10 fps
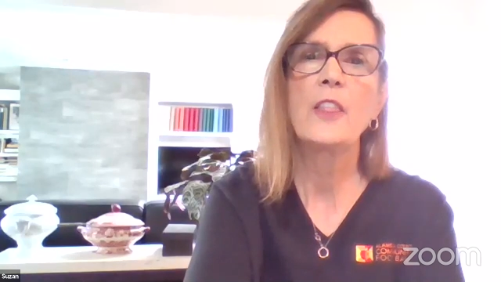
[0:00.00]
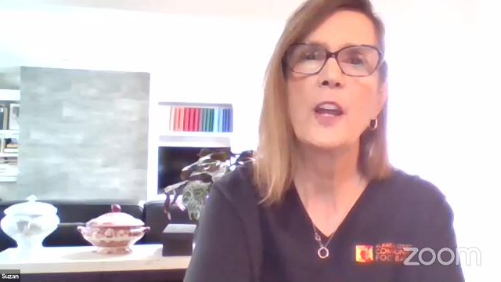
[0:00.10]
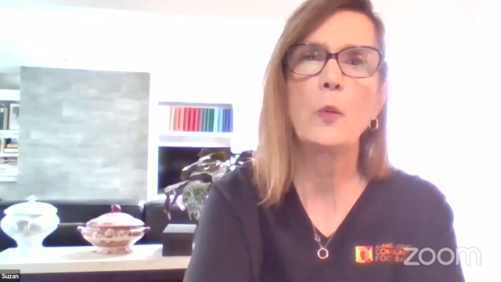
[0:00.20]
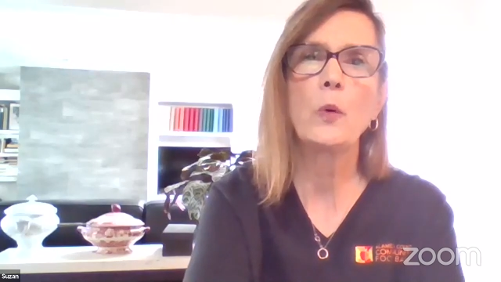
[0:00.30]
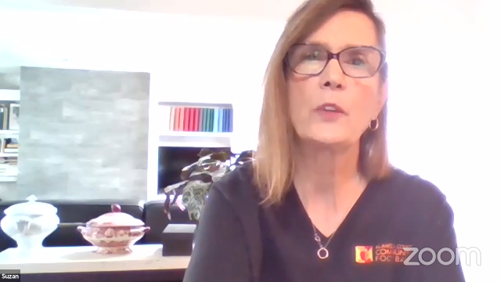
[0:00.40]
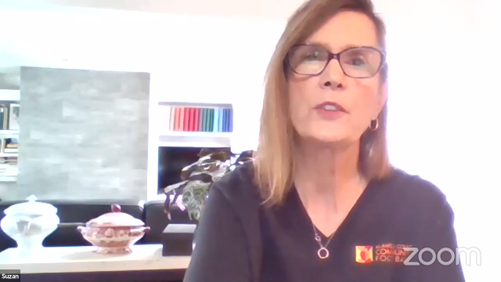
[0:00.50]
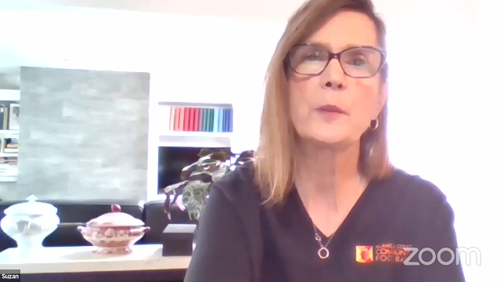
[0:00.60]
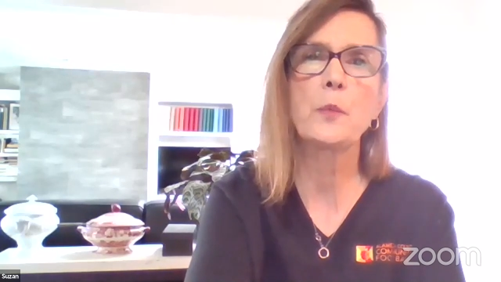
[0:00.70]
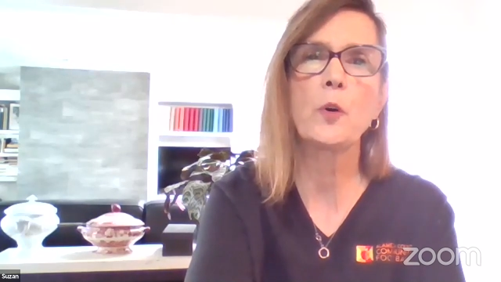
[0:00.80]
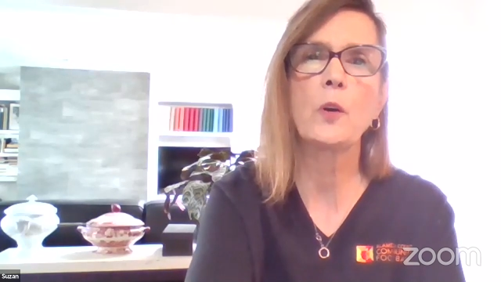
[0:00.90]
that will
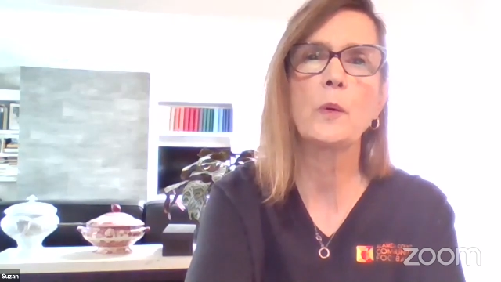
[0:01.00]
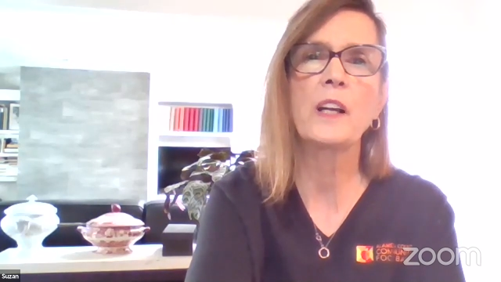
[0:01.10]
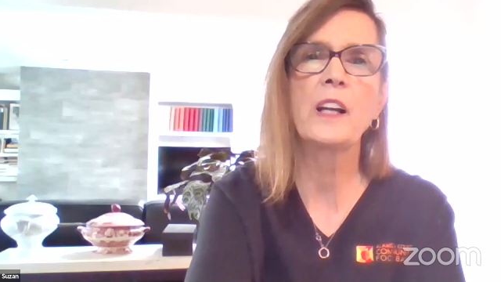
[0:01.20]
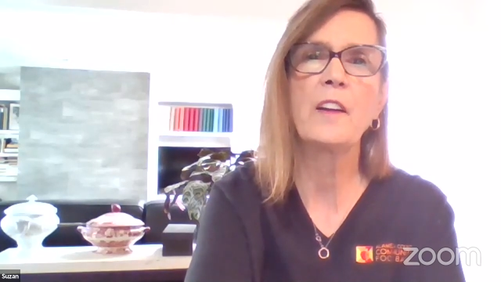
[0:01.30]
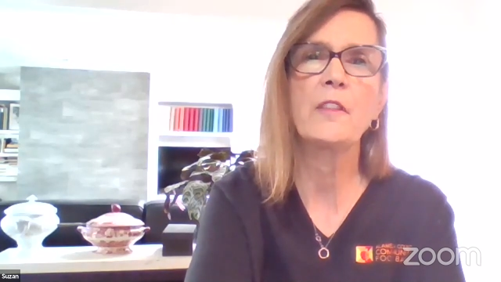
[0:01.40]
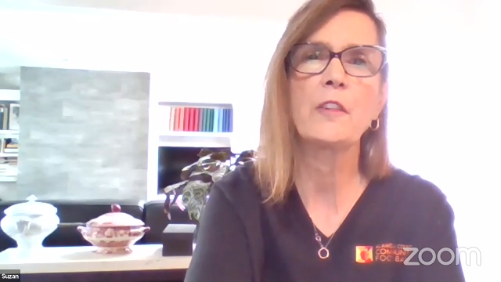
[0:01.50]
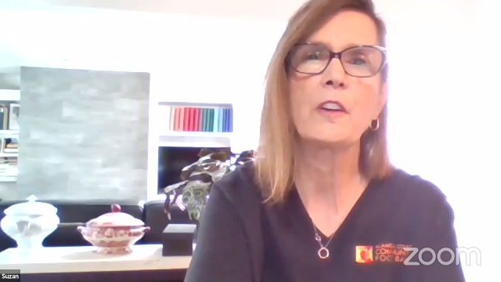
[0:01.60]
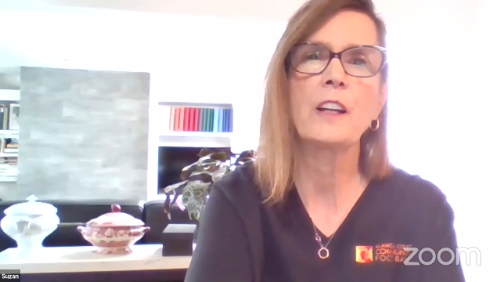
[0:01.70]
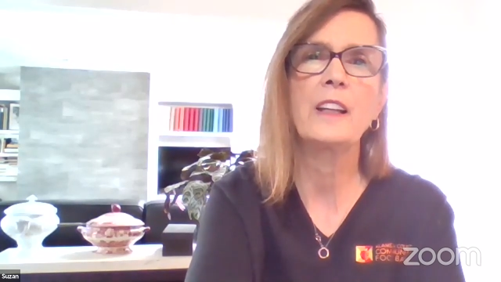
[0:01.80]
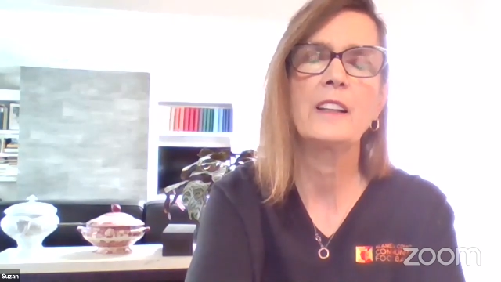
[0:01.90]
support
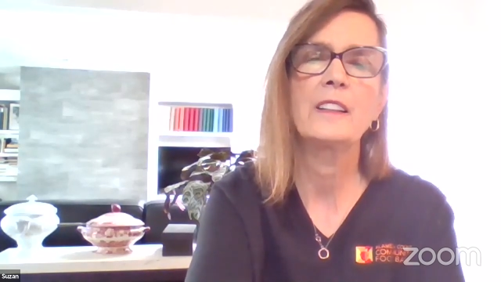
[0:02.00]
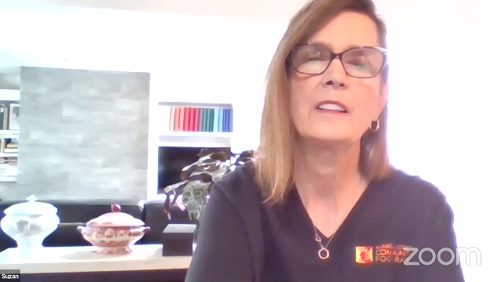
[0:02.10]
recovery.